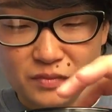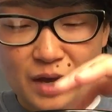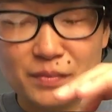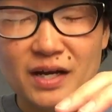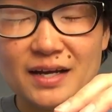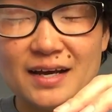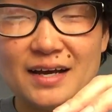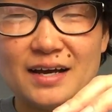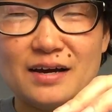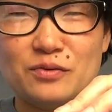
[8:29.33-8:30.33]
not
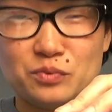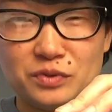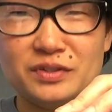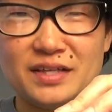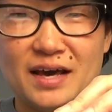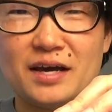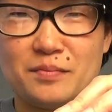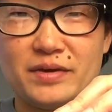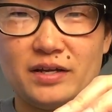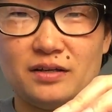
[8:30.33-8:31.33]
really that
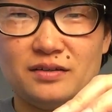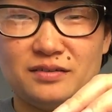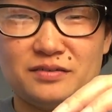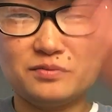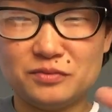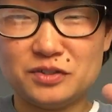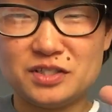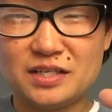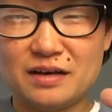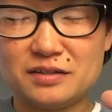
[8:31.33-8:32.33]
committed. We'll just
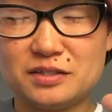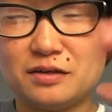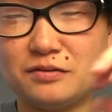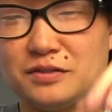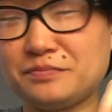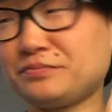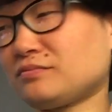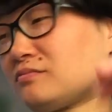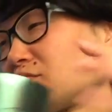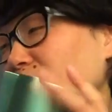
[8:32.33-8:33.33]
see how this goes.
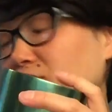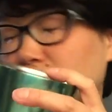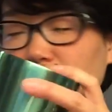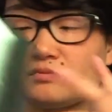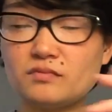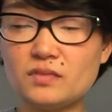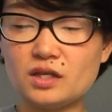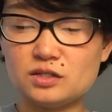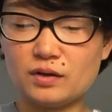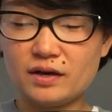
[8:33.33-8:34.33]

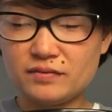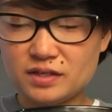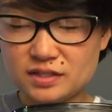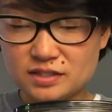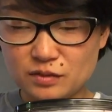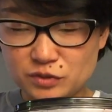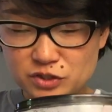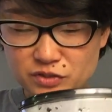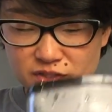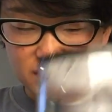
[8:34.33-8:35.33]
So I have this, and I wish
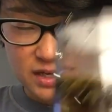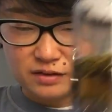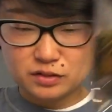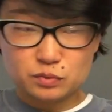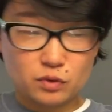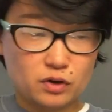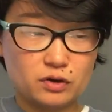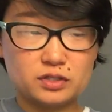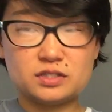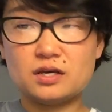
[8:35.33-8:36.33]
you could see how this
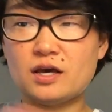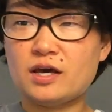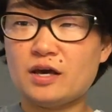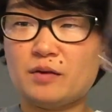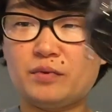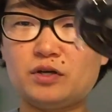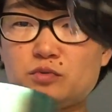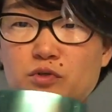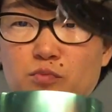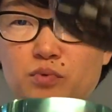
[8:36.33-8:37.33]
works, because when you